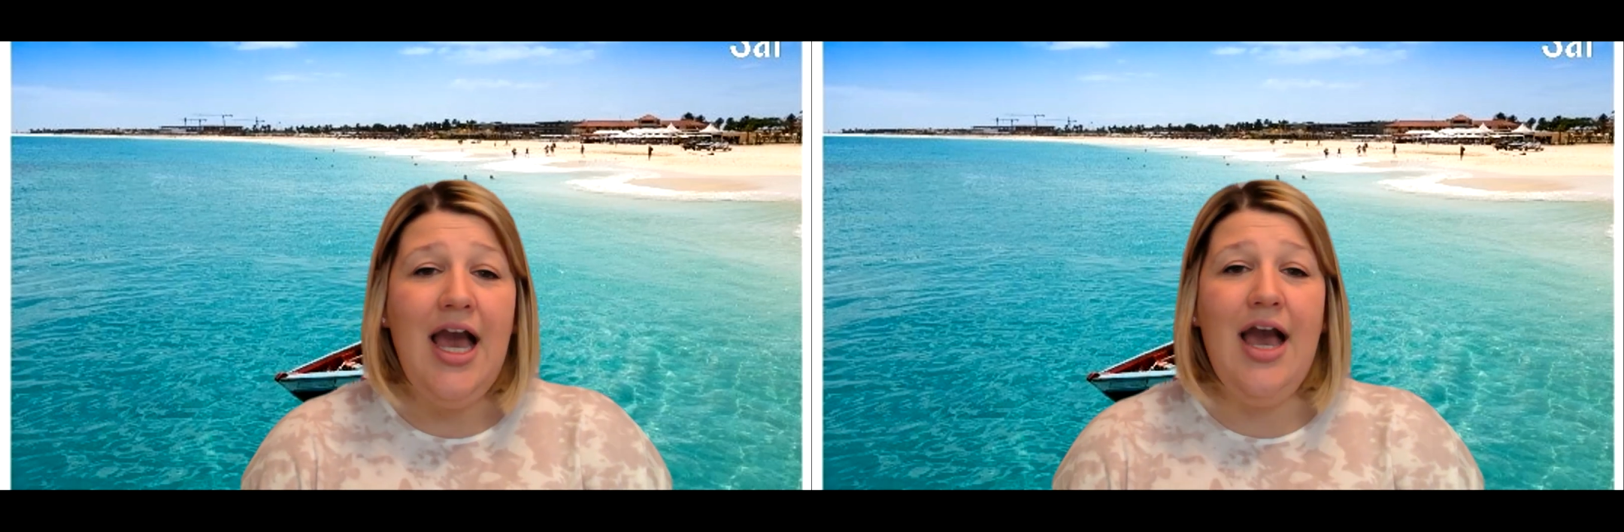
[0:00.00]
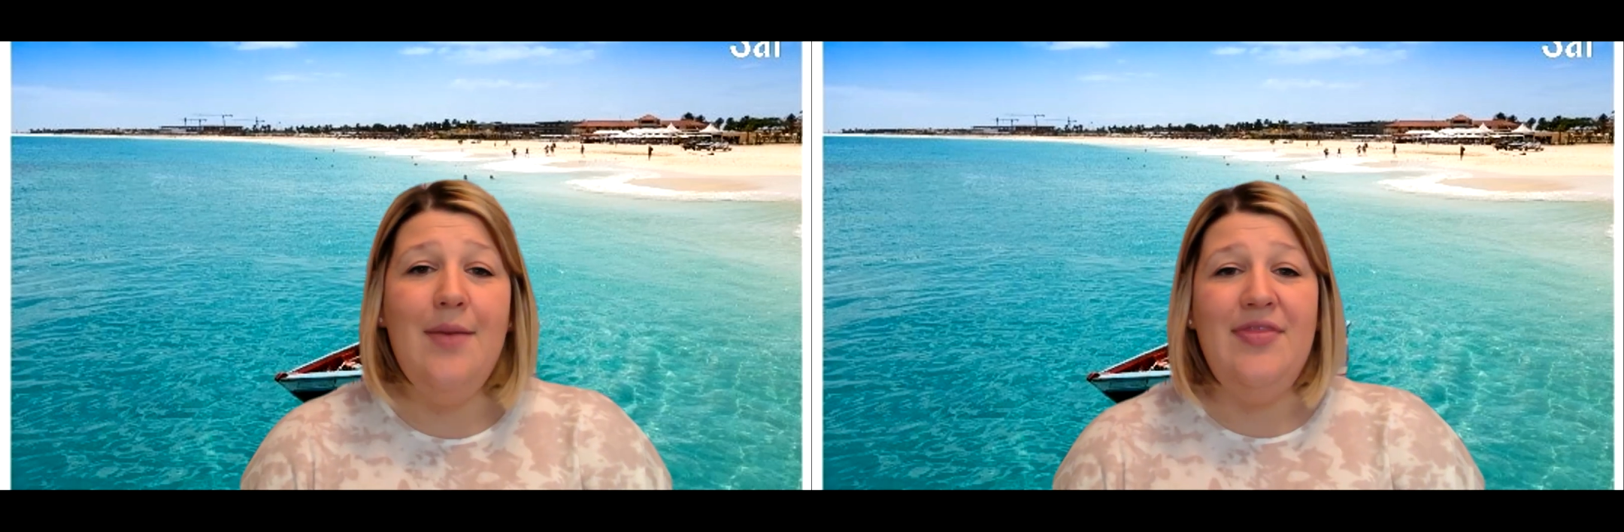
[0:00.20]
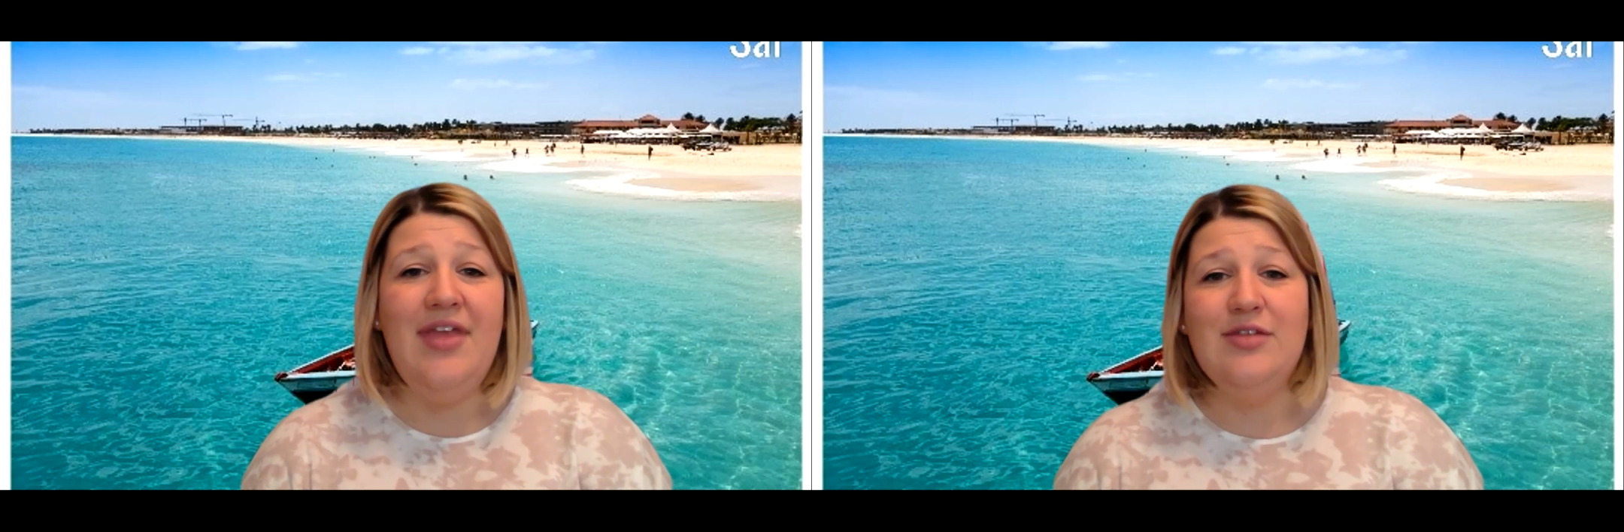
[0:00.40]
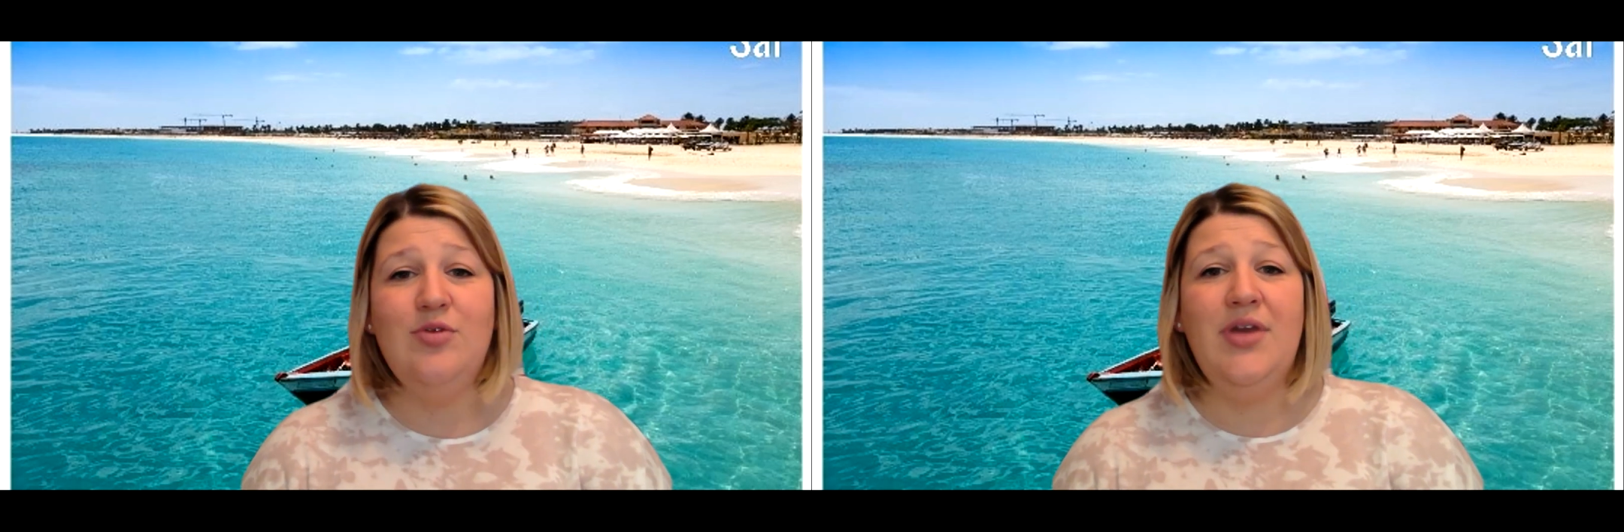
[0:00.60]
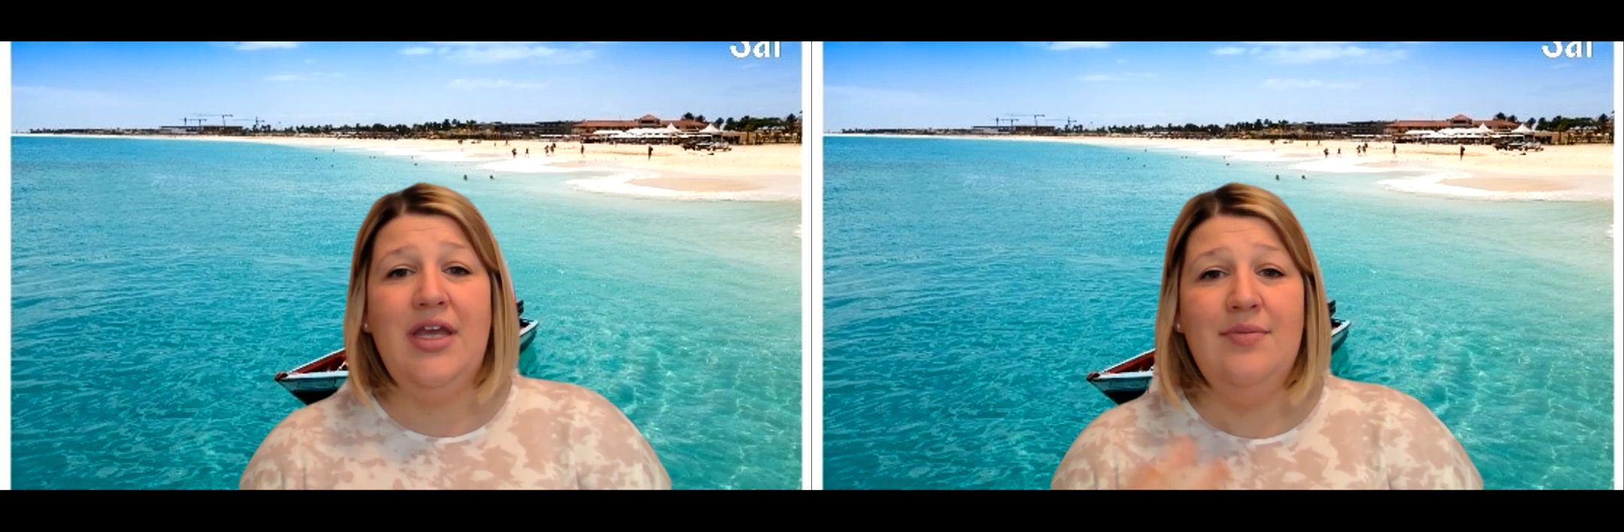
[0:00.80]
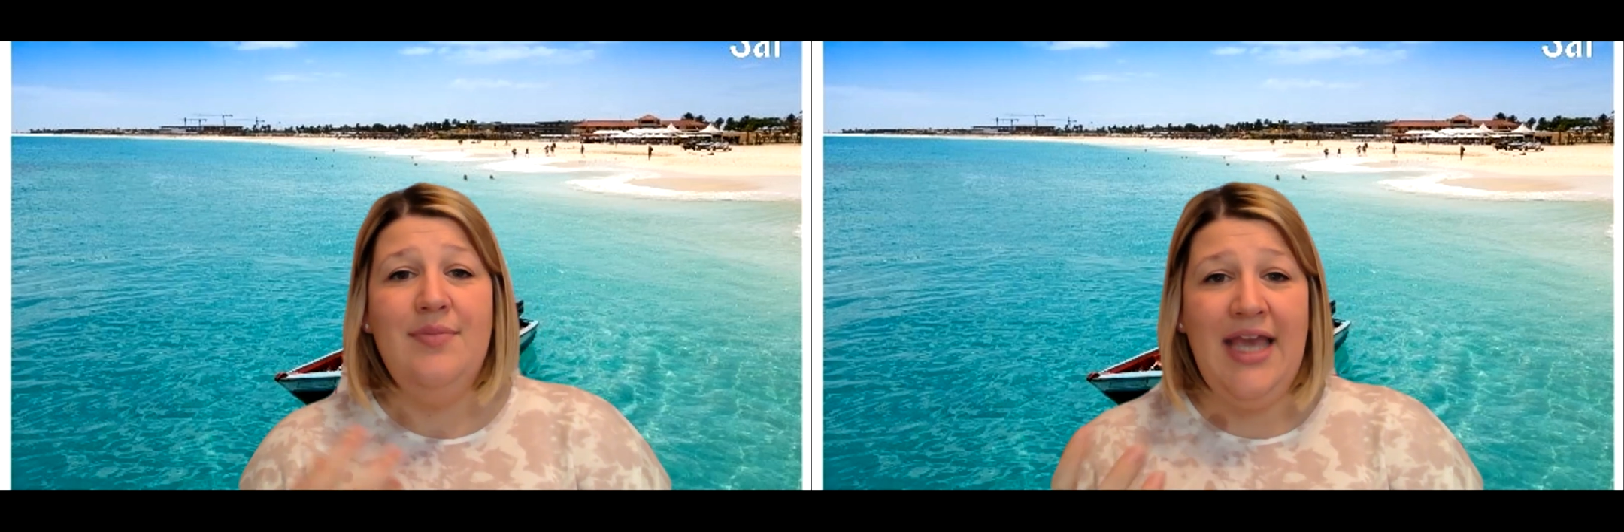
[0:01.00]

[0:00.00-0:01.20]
and that's what we're going to be